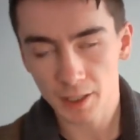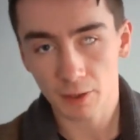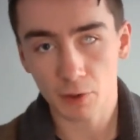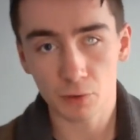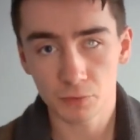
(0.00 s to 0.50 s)

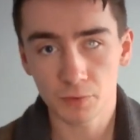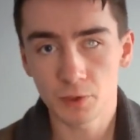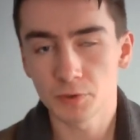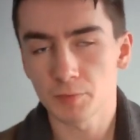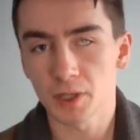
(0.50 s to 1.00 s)
Now, I'll
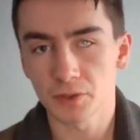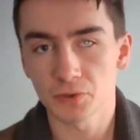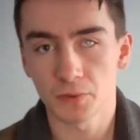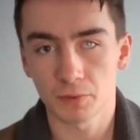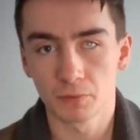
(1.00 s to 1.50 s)
use a
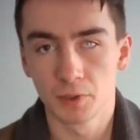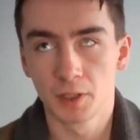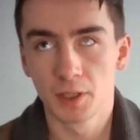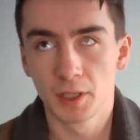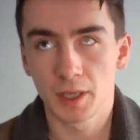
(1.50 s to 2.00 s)
personal
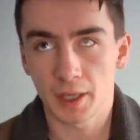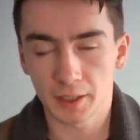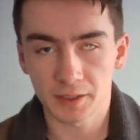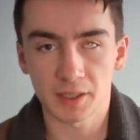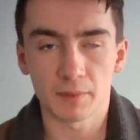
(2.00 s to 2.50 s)

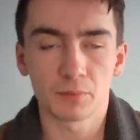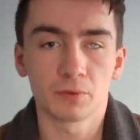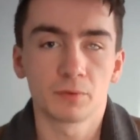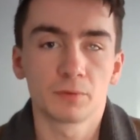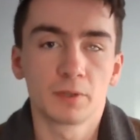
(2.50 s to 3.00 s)

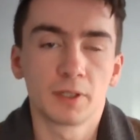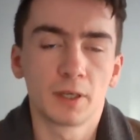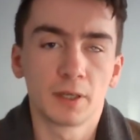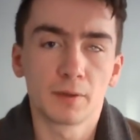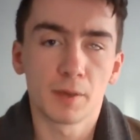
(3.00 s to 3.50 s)
example,
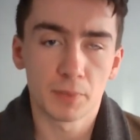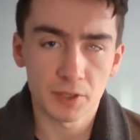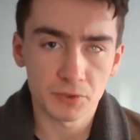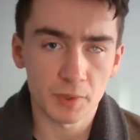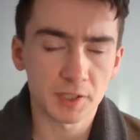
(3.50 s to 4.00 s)

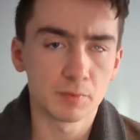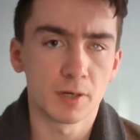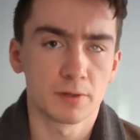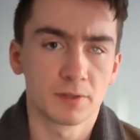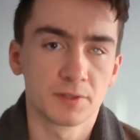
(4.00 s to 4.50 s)
personal
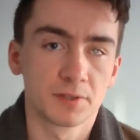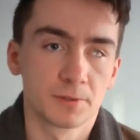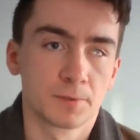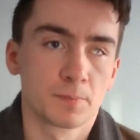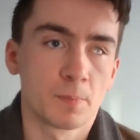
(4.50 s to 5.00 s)

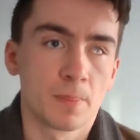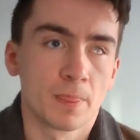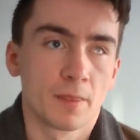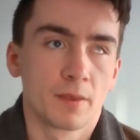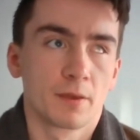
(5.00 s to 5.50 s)
experience,
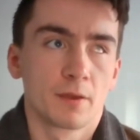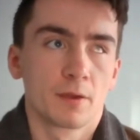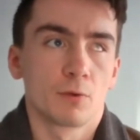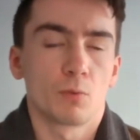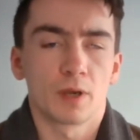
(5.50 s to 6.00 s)

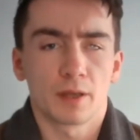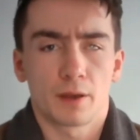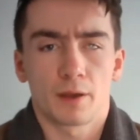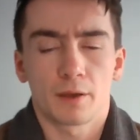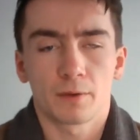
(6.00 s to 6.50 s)

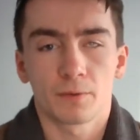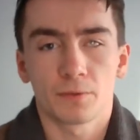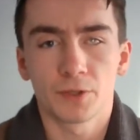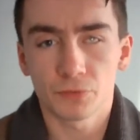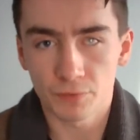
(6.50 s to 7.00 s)
where
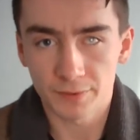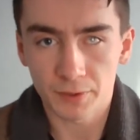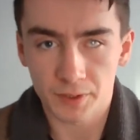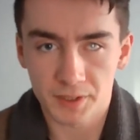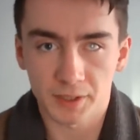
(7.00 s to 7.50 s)
this
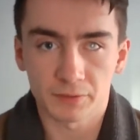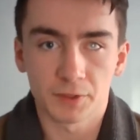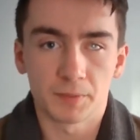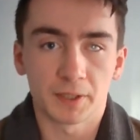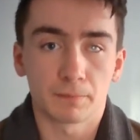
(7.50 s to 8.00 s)
revealed itself
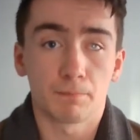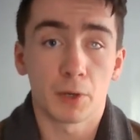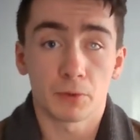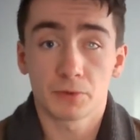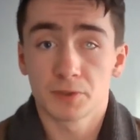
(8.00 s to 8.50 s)
to me
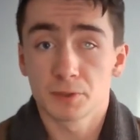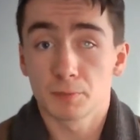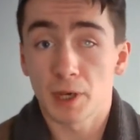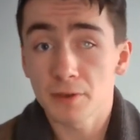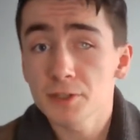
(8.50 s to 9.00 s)
most.
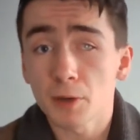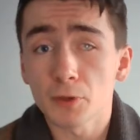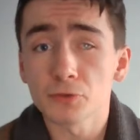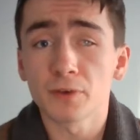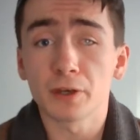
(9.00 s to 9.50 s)
But at the time
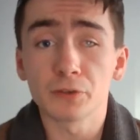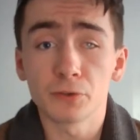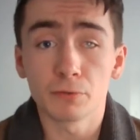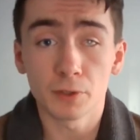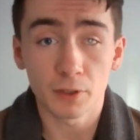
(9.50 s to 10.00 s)
I was far
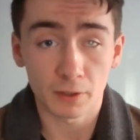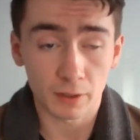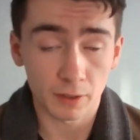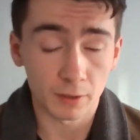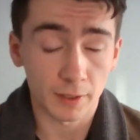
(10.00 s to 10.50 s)
too
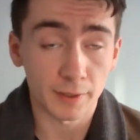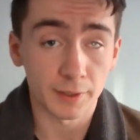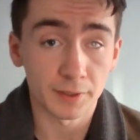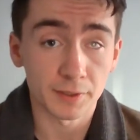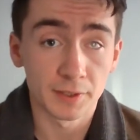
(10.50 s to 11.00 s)
young and